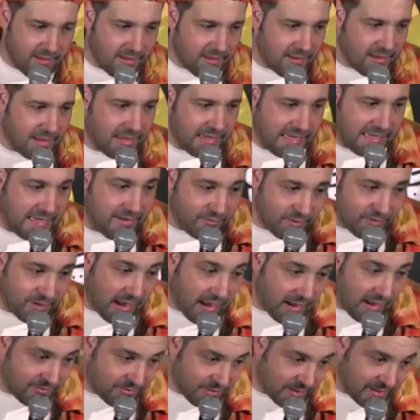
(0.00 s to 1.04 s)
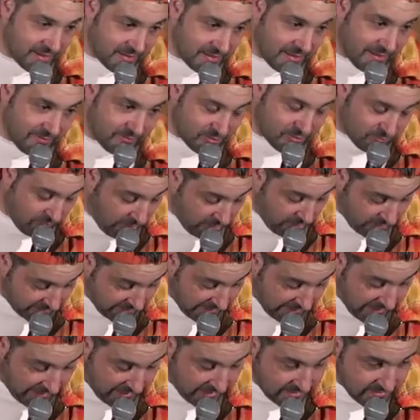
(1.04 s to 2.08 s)
Even I think Liv's wrong
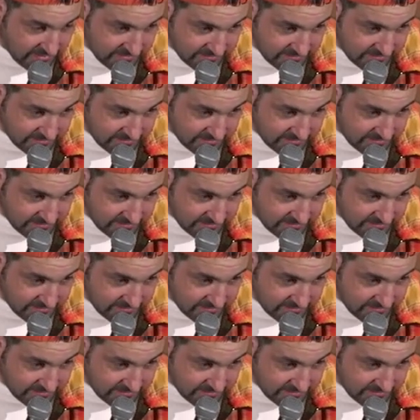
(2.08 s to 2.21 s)
there.